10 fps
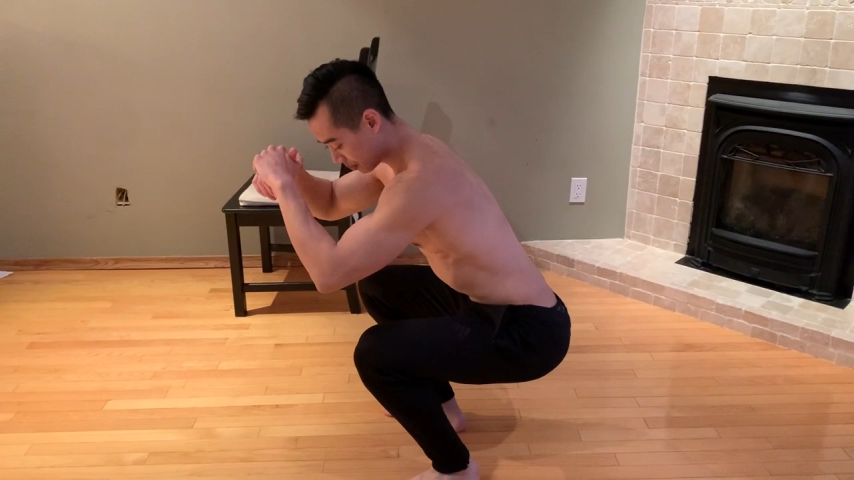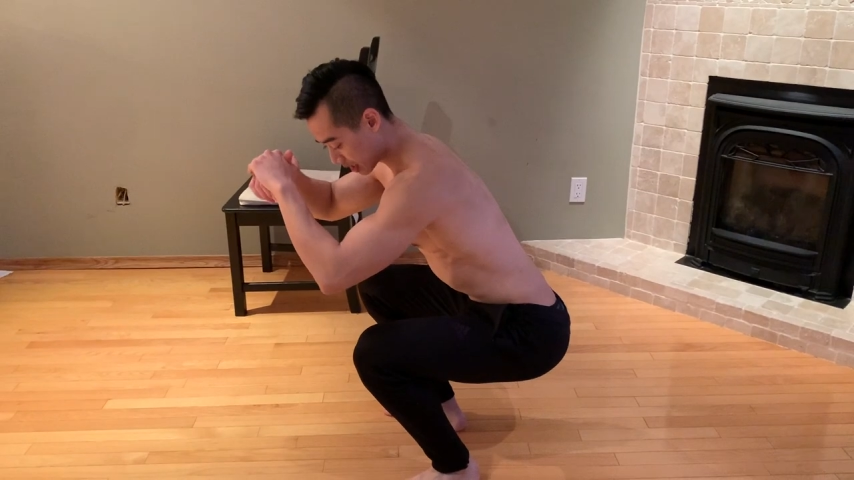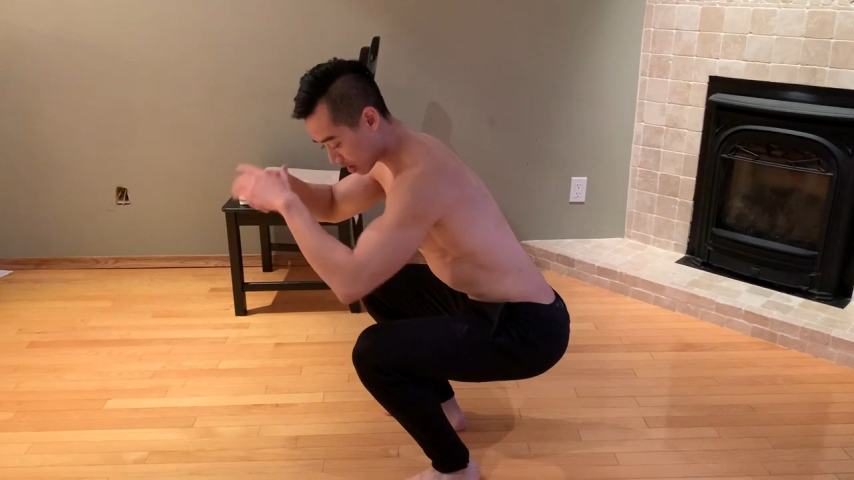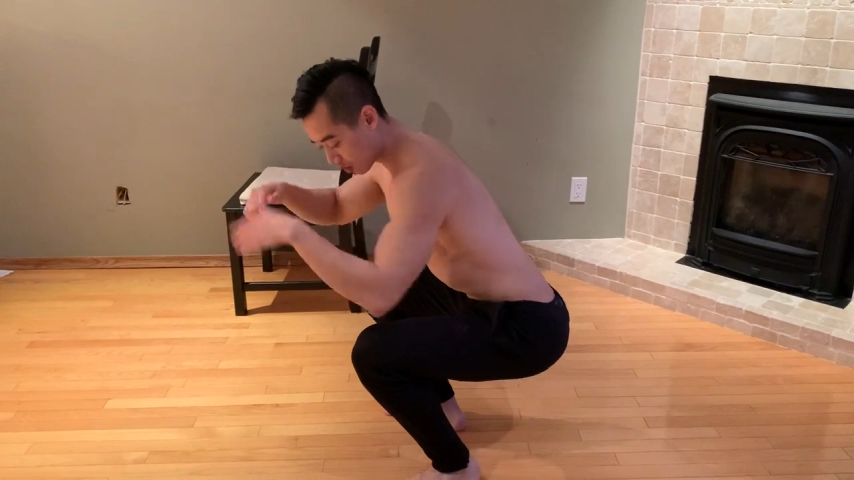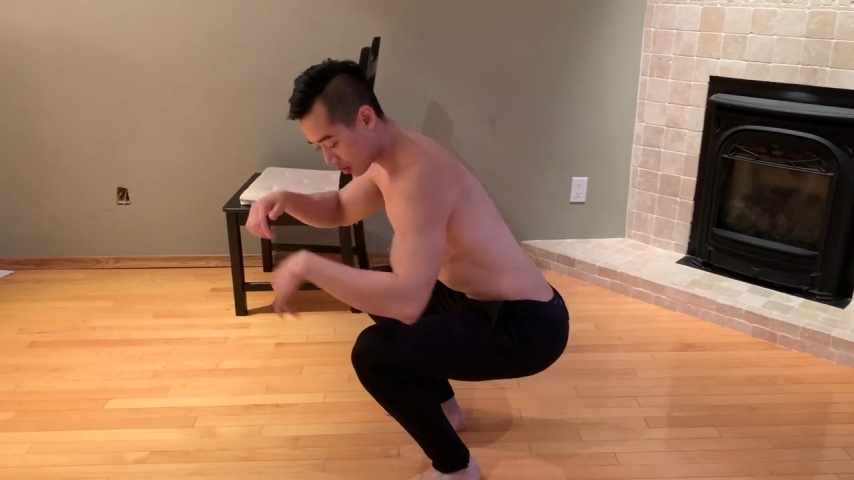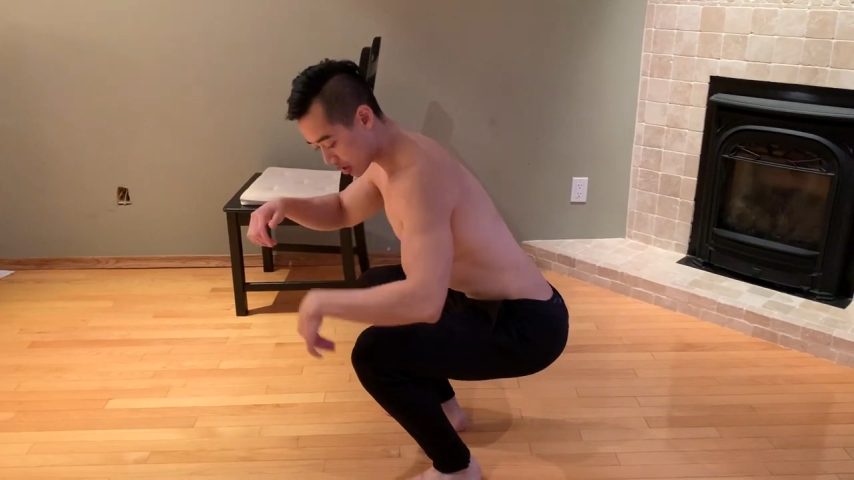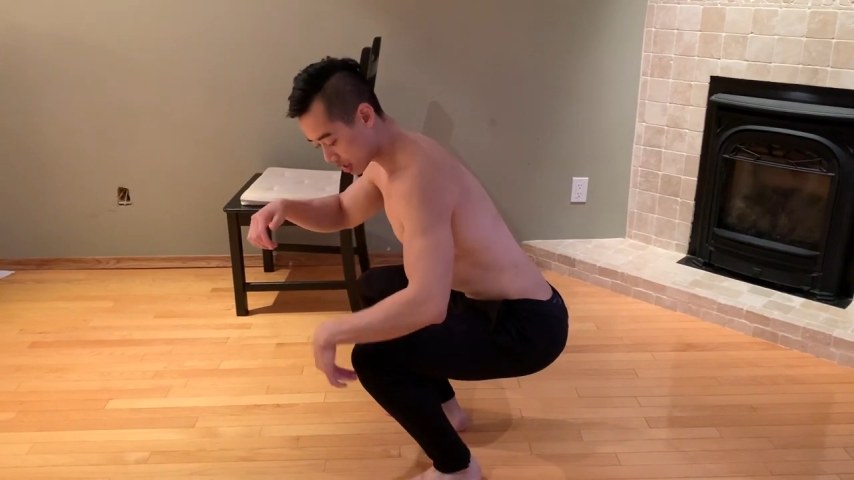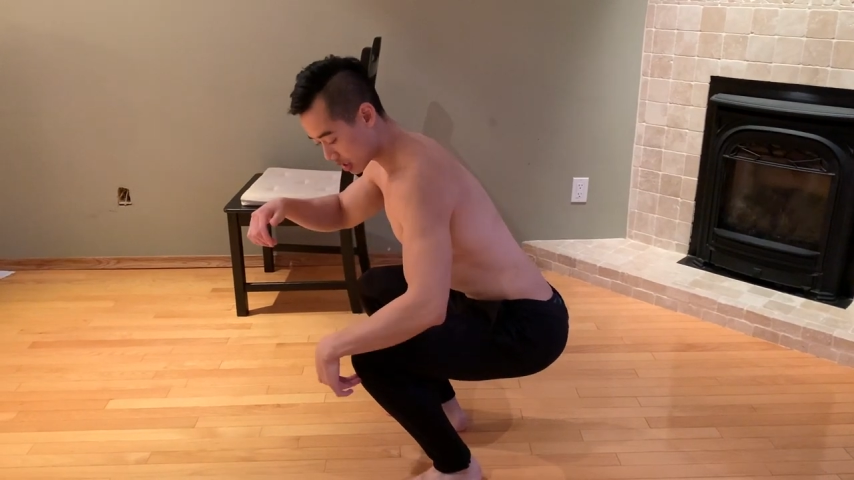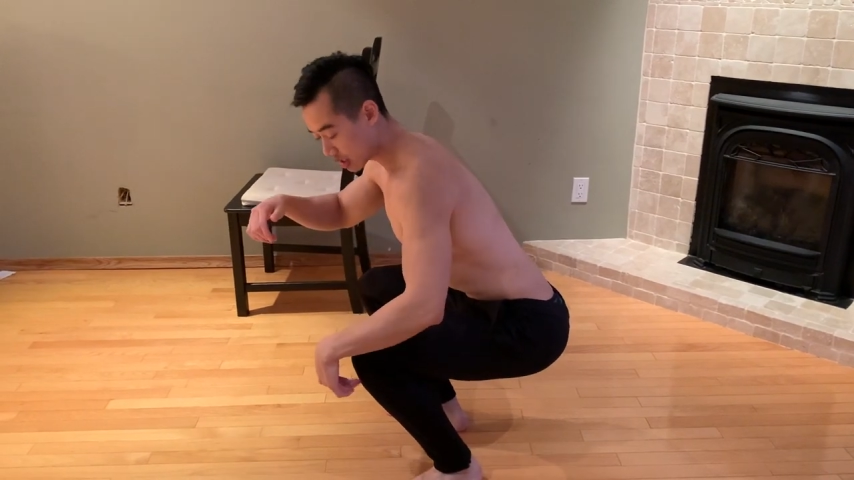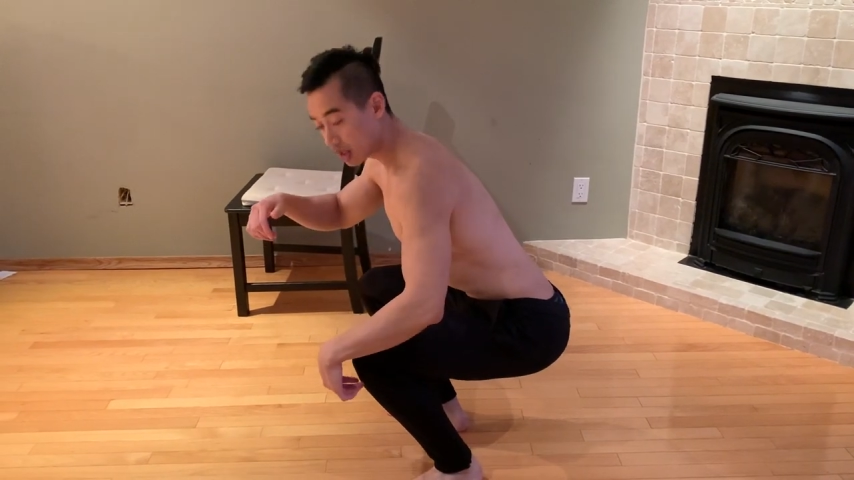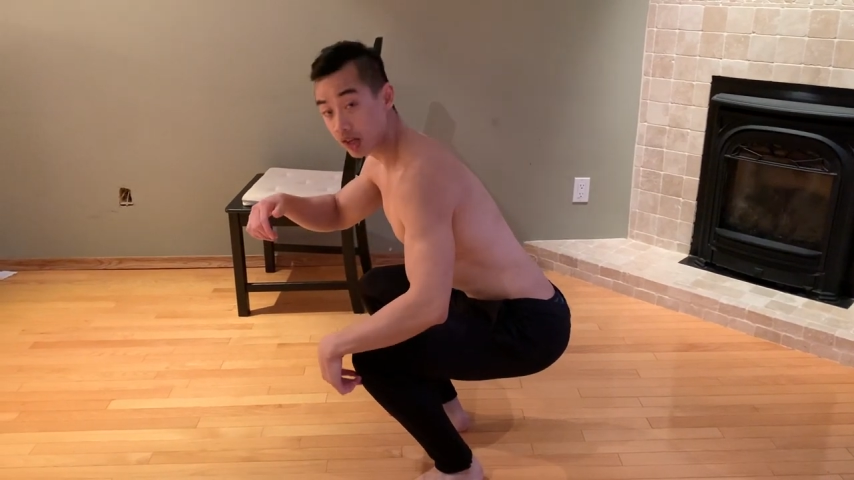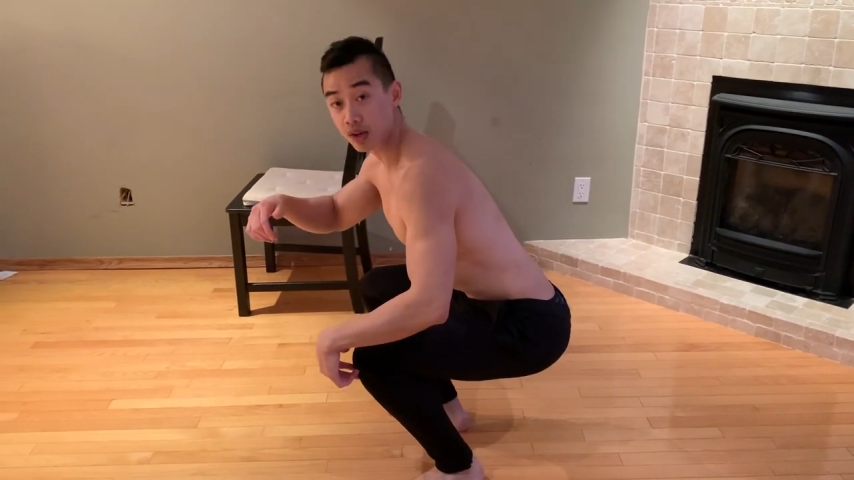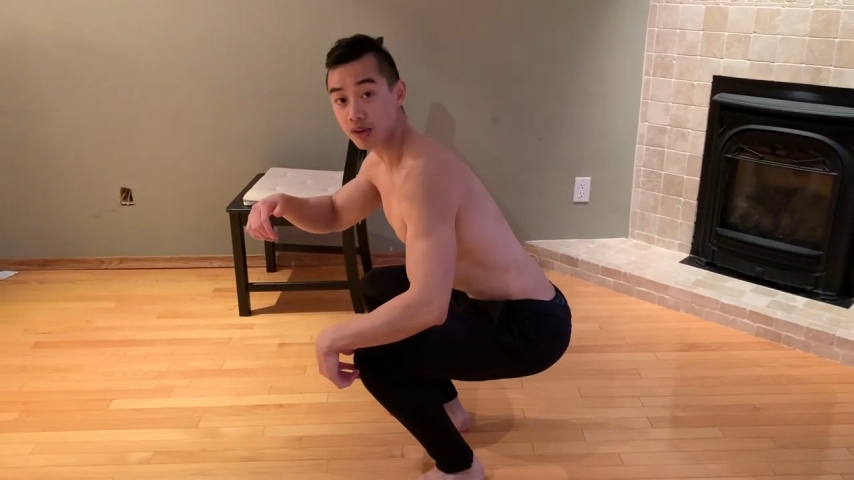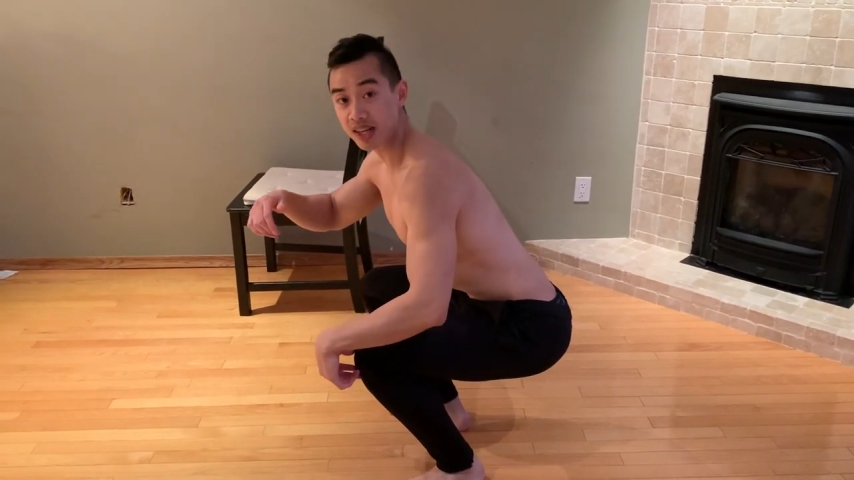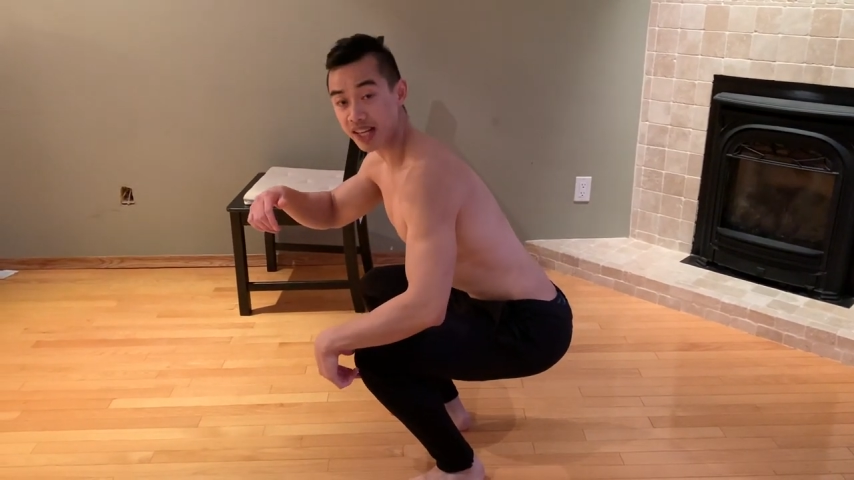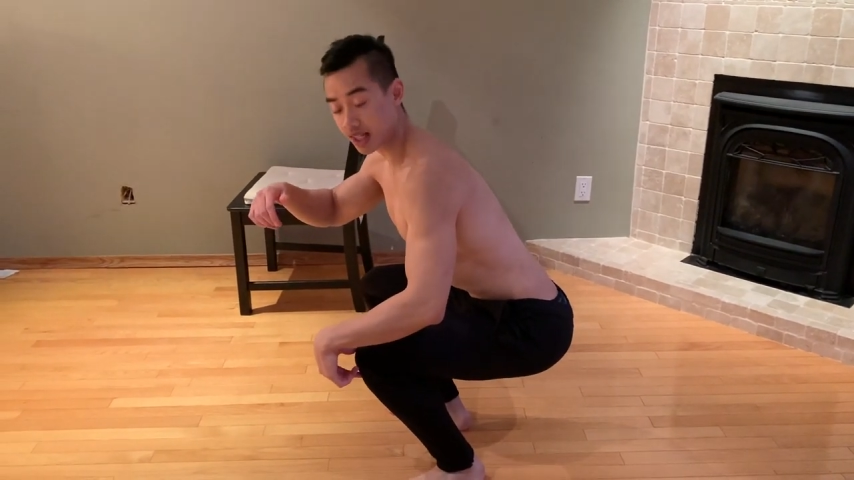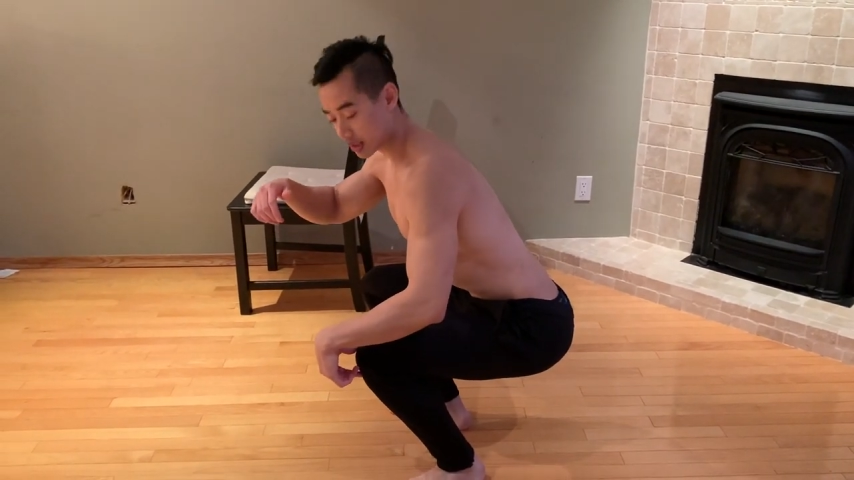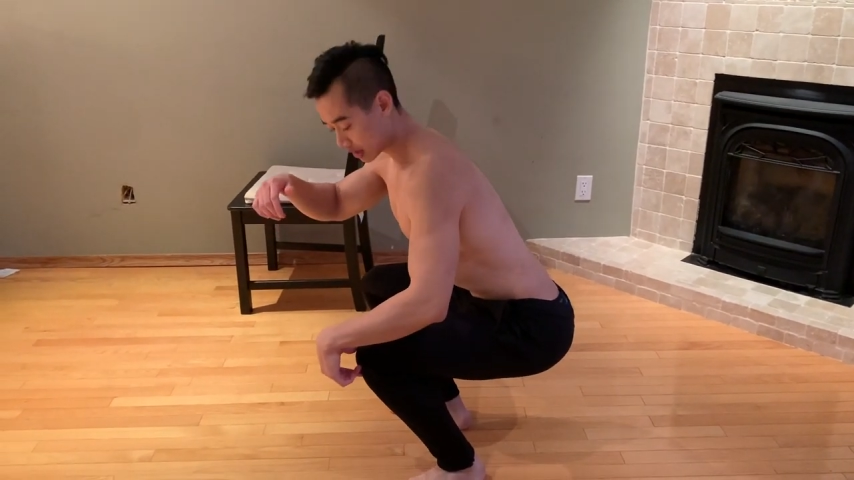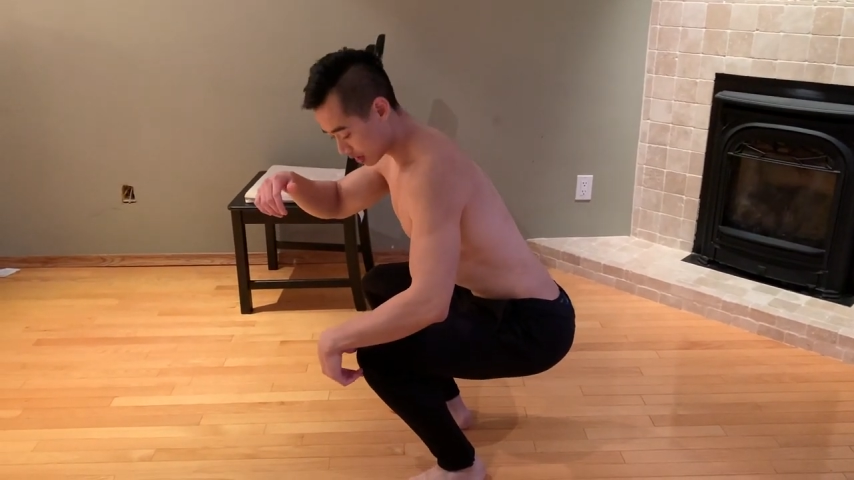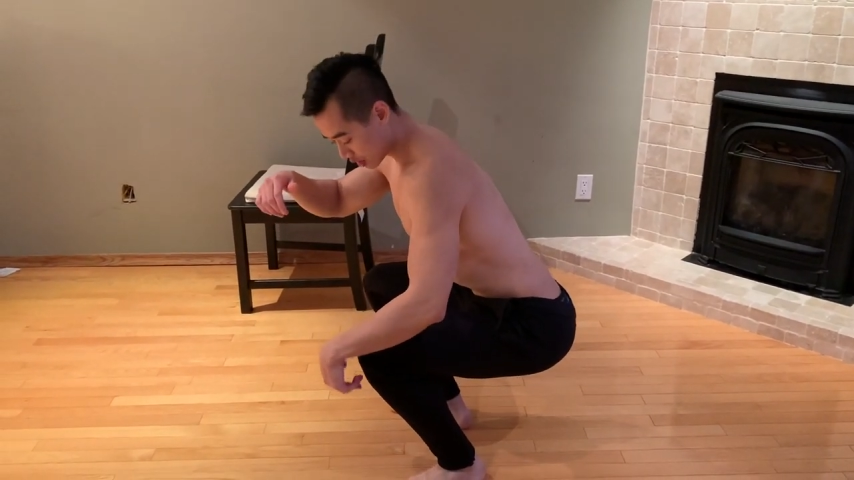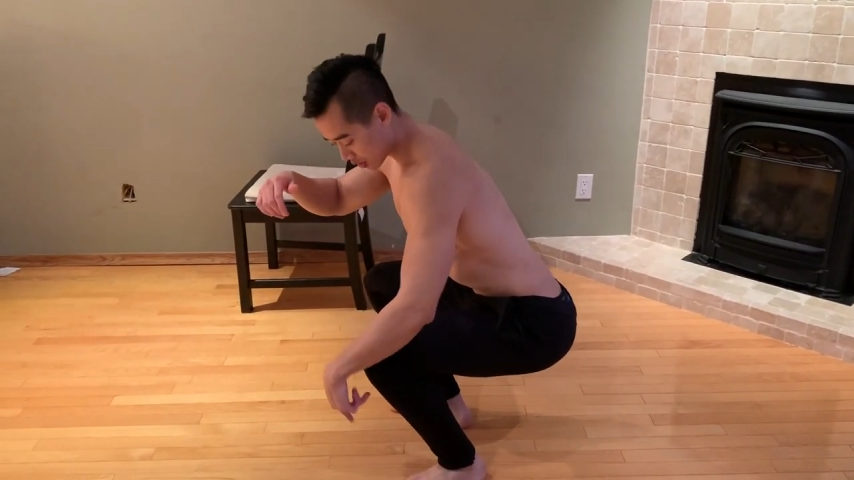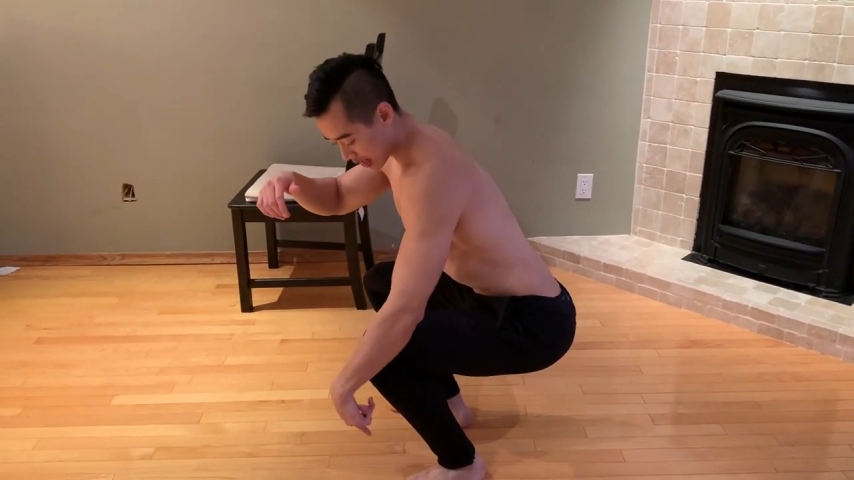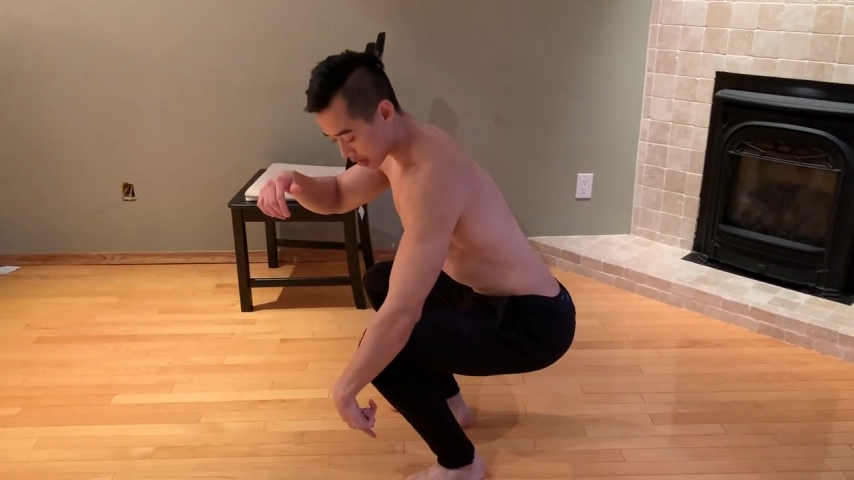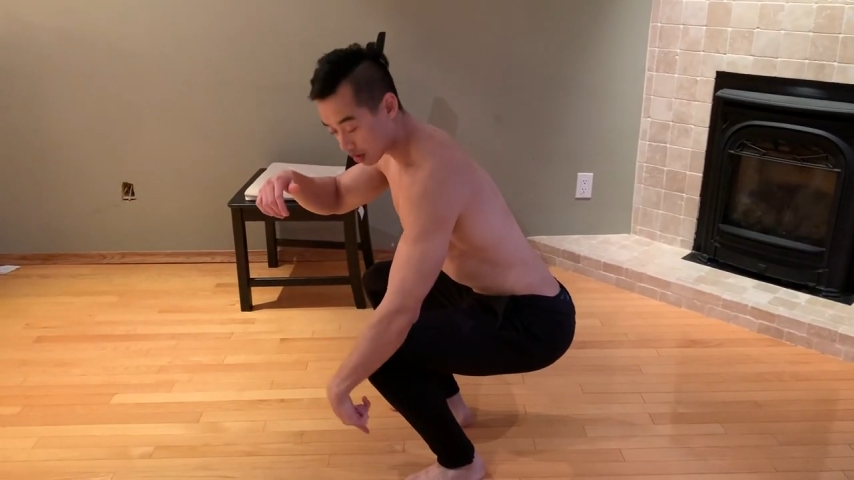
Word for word: and you want your knees to track